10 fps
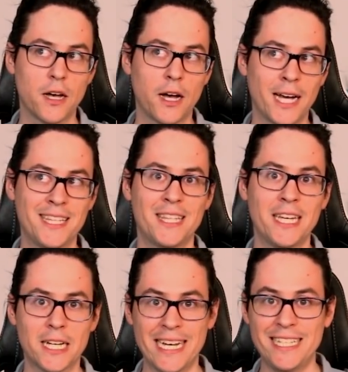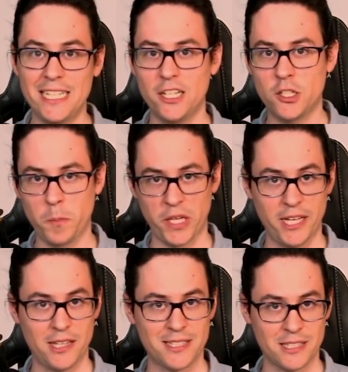I think I needed to
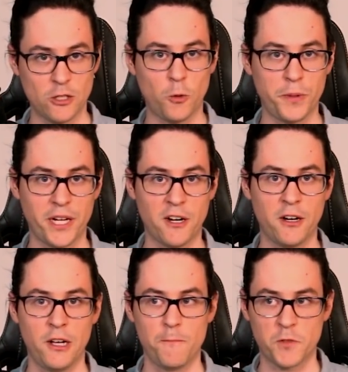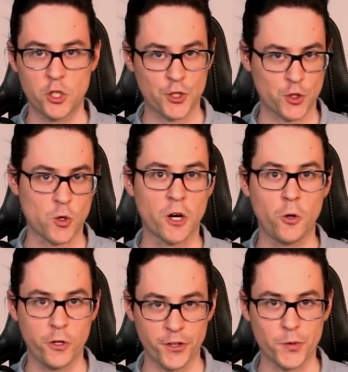play this single player to
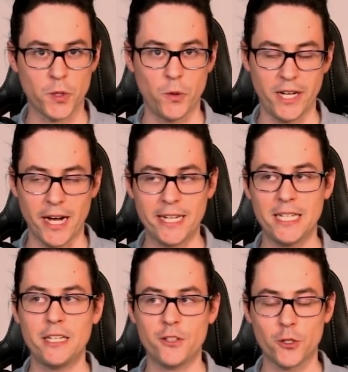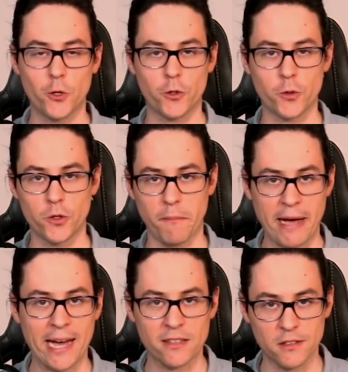struggle through it. I needed to go through the
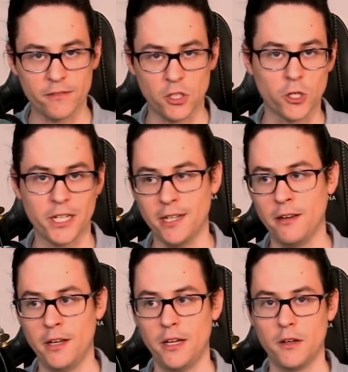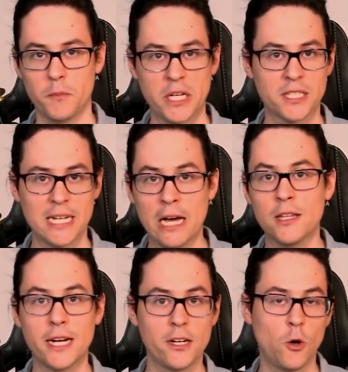path of learning. Because now
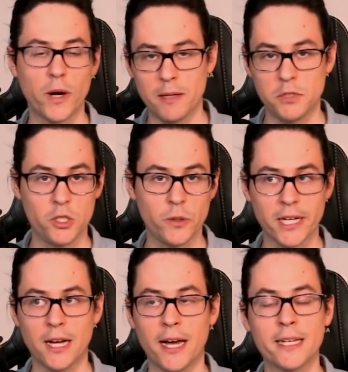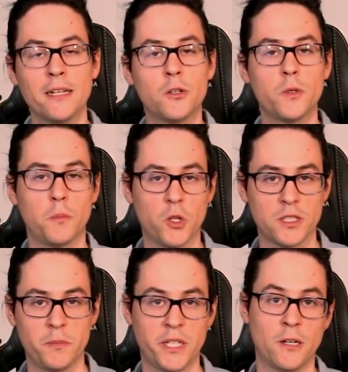that I know what I'm doing, I can go in
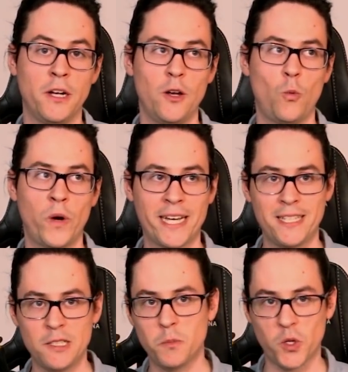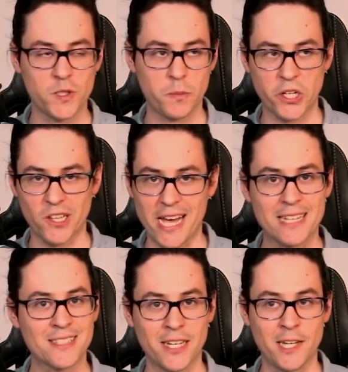multiplayer. When I did multiplayer
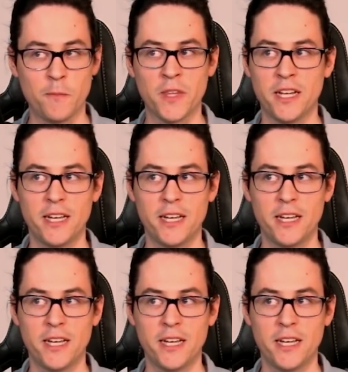last time,